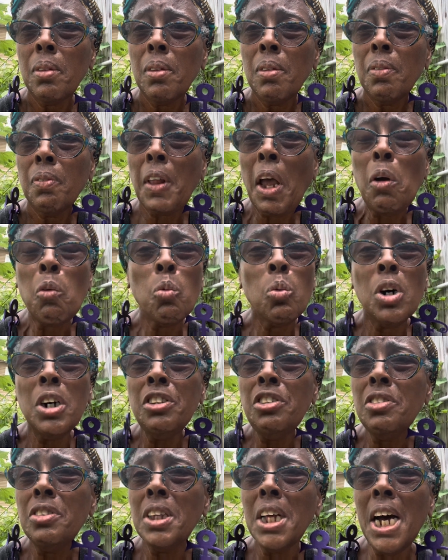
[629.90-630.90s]
They was
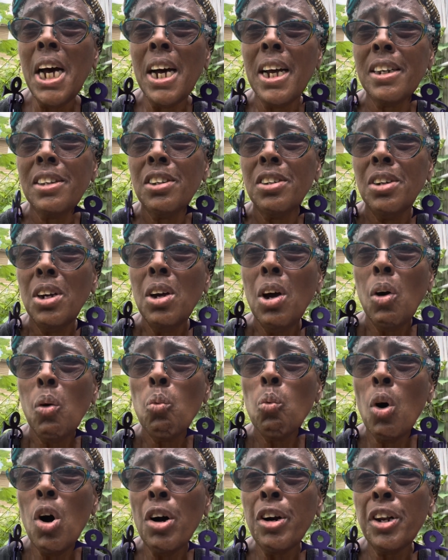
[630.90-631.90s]
not
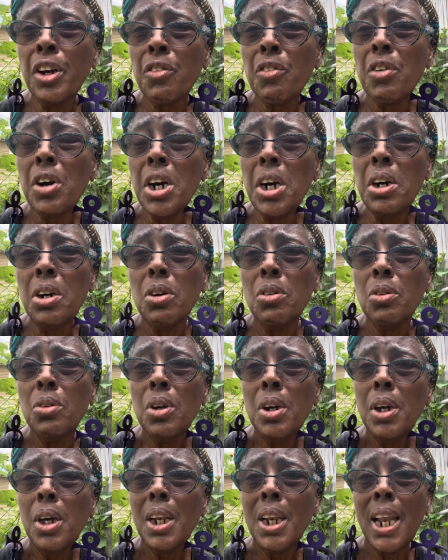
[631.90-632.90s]
walking around
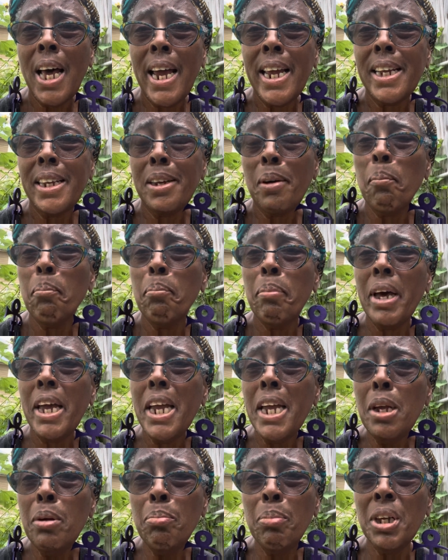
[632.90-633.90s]
like
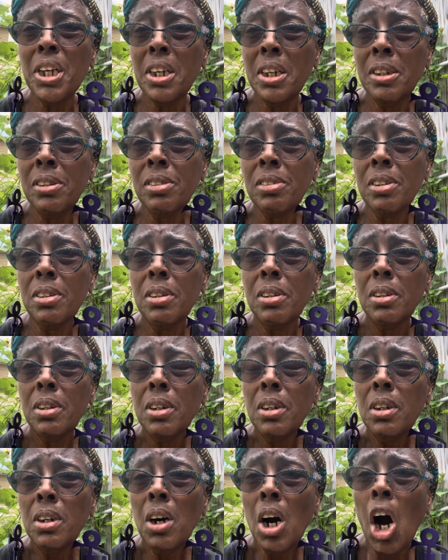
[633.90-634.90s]
babies,
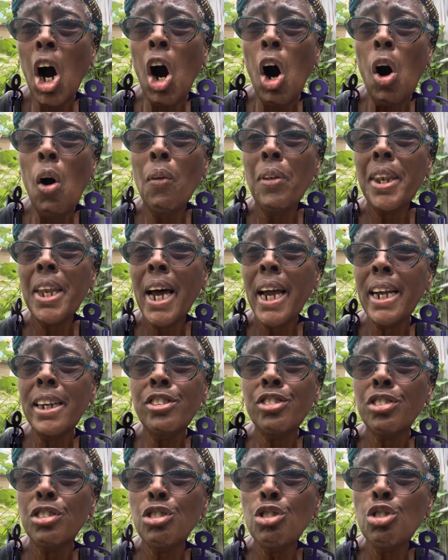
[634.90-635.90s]
all nice
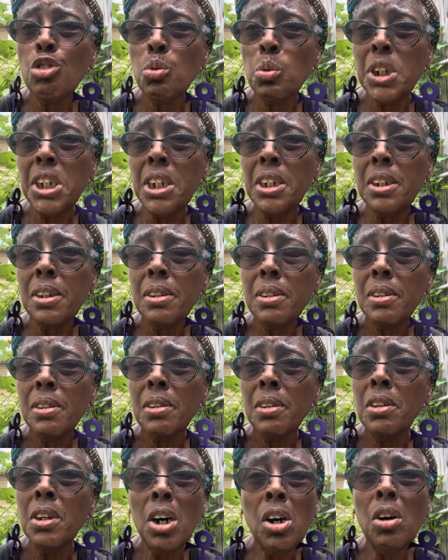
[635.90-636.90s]
and sweet.
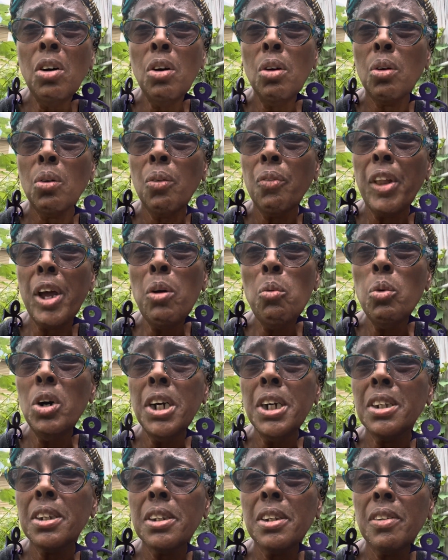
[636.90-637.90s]
No, they
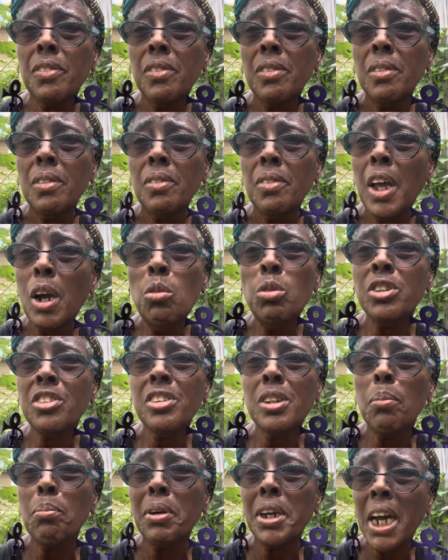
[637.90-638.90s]
wasn't. They was
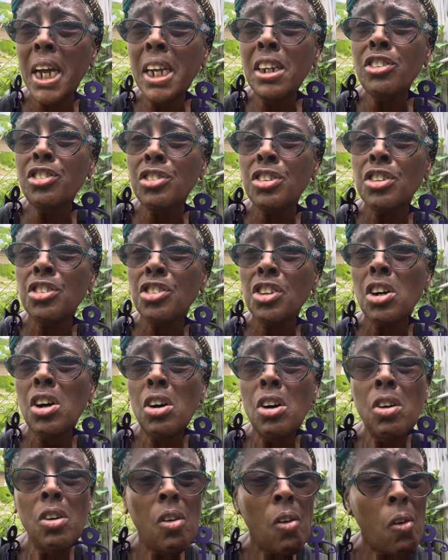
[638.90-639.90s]
some gangsters, y'all.